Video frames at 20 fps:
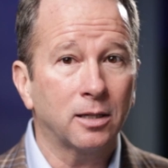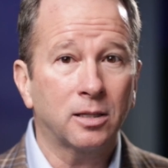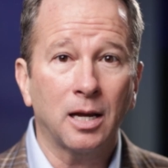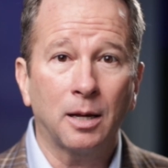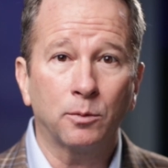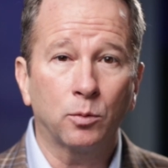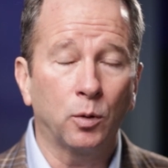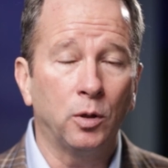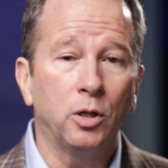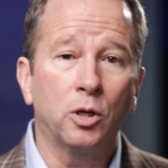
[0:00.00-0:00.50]
of
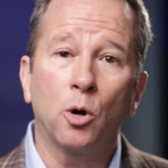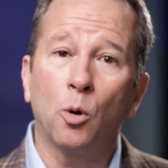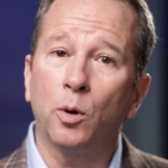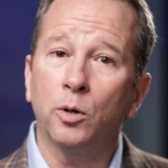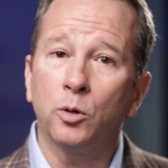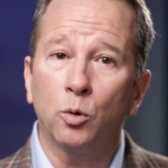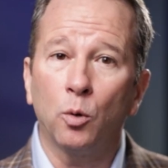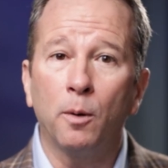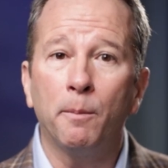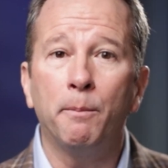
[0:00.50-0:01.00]
times when you go
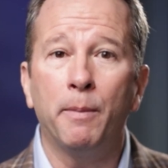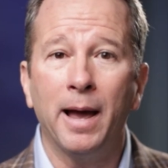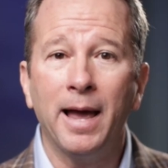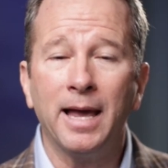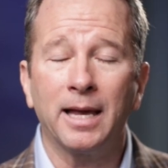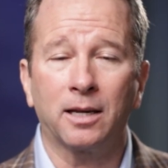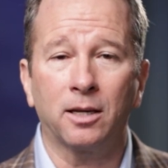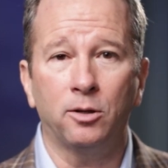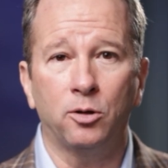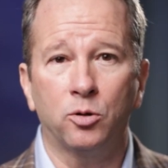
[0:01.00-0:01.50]
into a
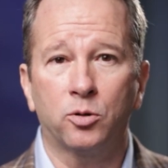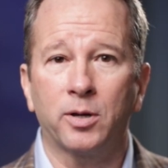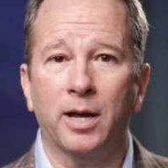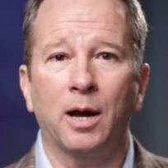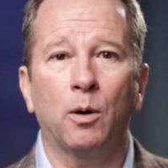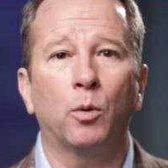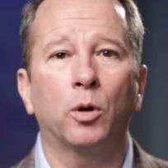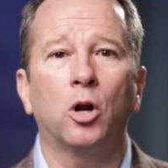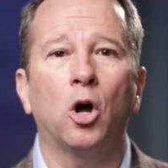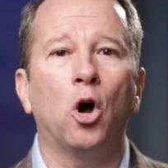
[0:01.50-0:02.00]
bank and you say,
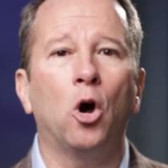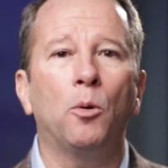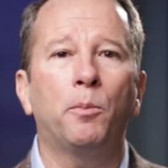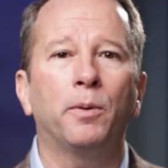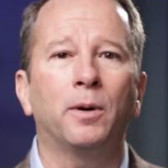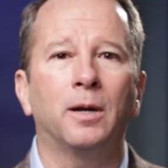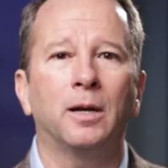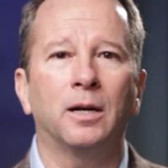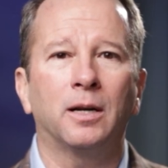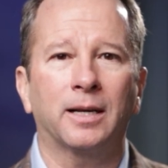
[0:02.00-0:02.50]
I want to
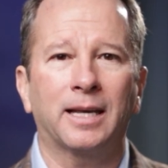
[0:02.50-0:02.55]
open an